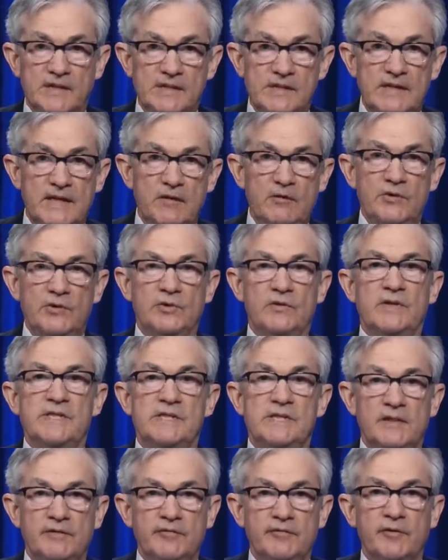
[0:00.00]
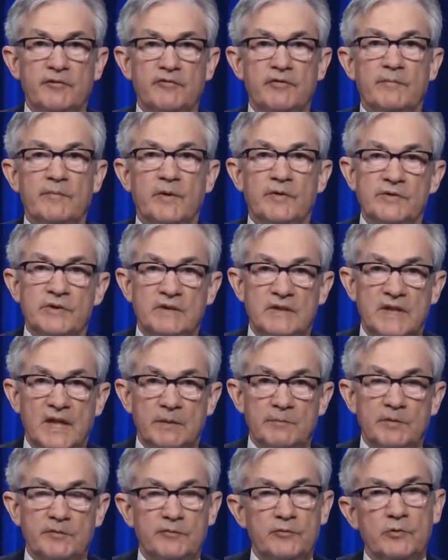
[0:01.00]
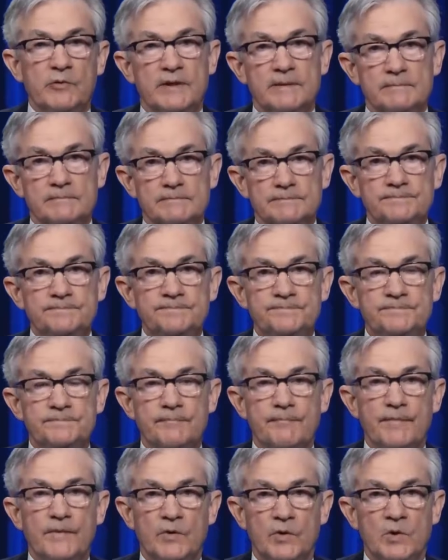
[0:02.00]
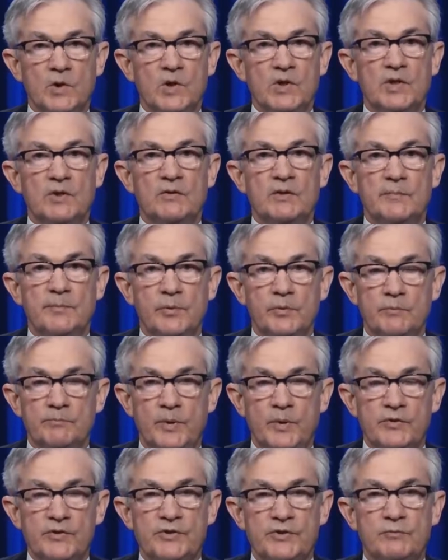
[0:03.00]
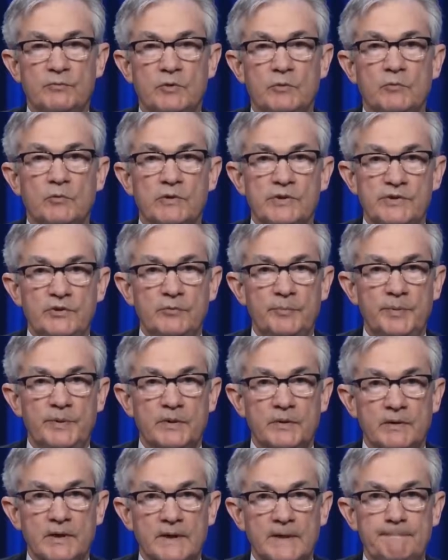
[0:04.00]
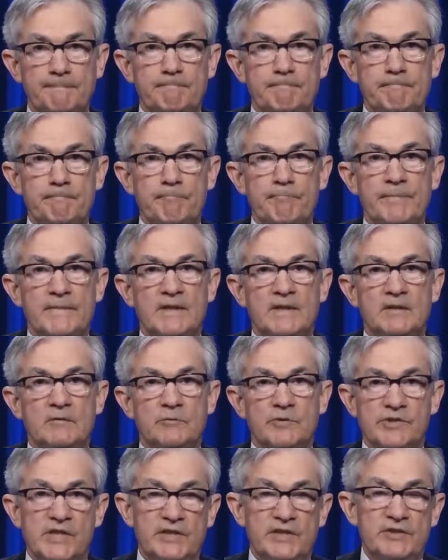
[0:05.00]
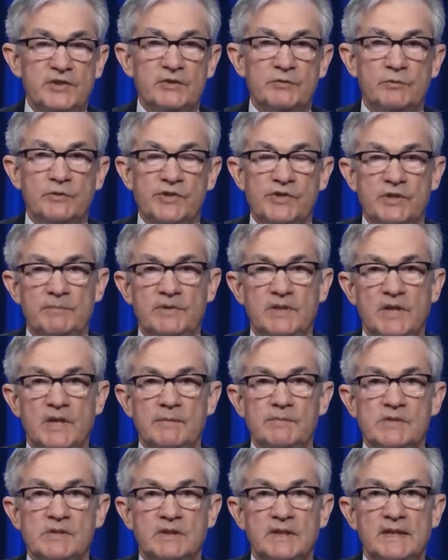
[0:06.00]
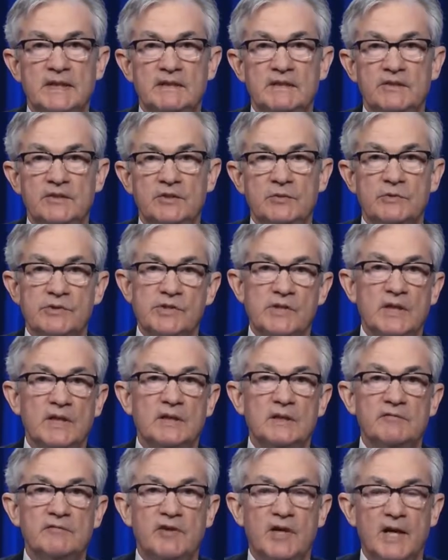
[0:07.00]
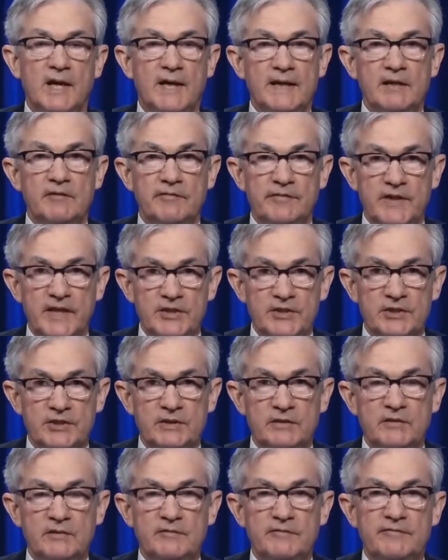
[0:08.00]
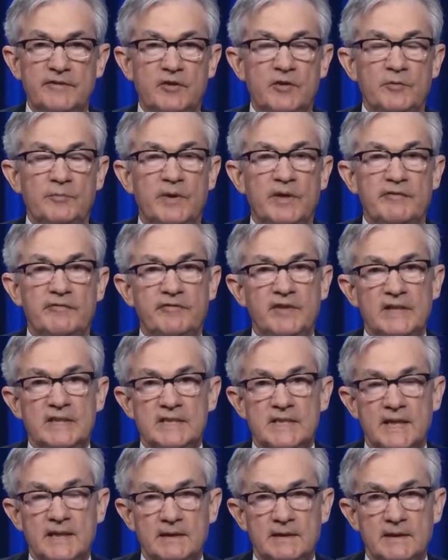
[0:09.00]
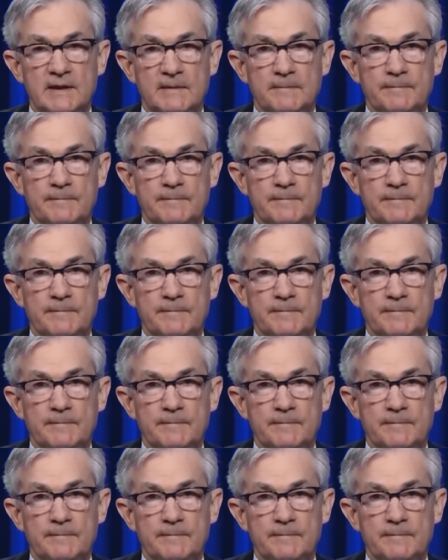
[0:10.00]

downturn is different from those that came before it. Earlier in the post-World War II period, recessions were sometimes linked to a cycle of high inflation followed by Fed tightening.